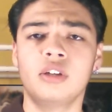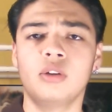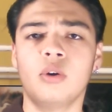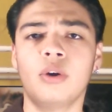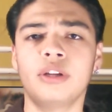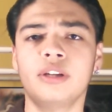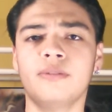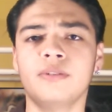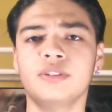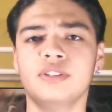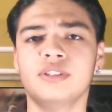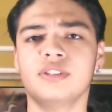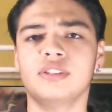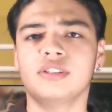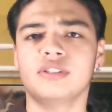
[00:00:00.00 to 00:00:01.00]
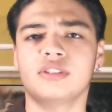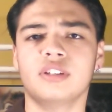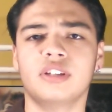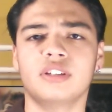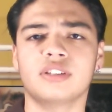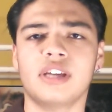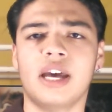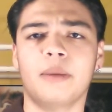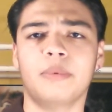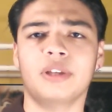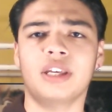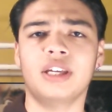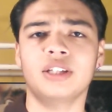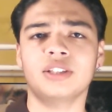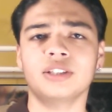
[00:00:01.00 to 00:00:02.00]
The only difference is
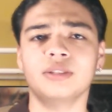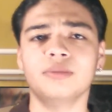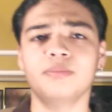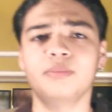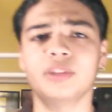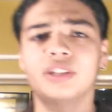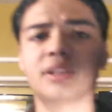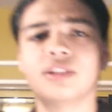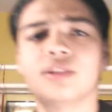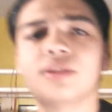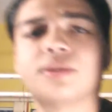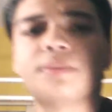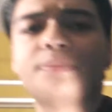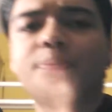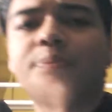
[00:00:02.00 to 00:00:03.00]
application, because